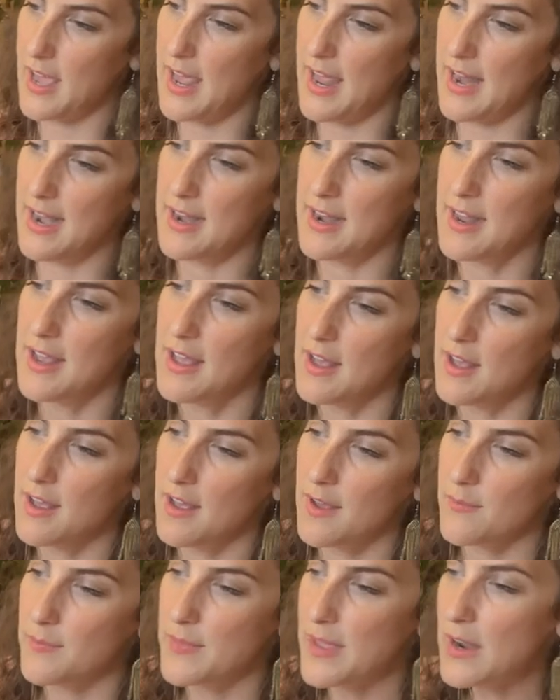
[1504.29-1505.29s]
and
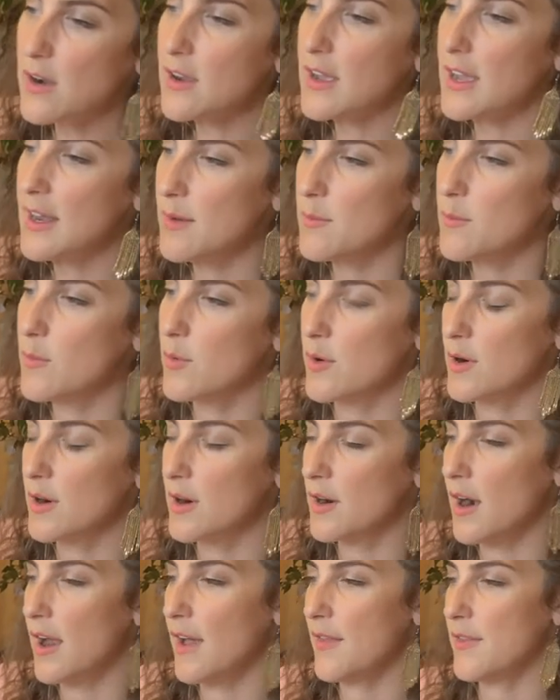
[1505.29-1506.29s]
they're kind of more
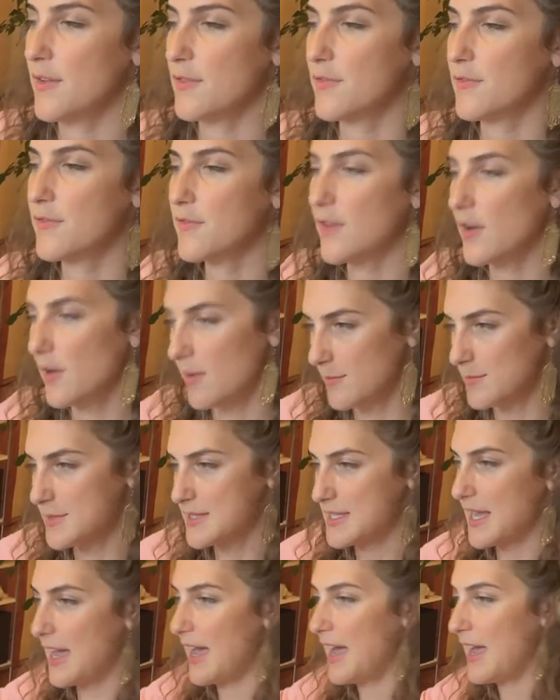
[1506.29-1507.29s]
on the firm
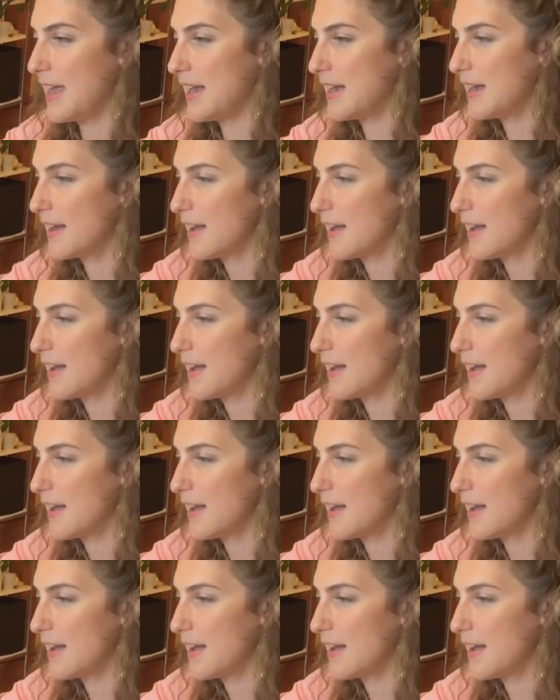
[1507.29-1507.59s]
side,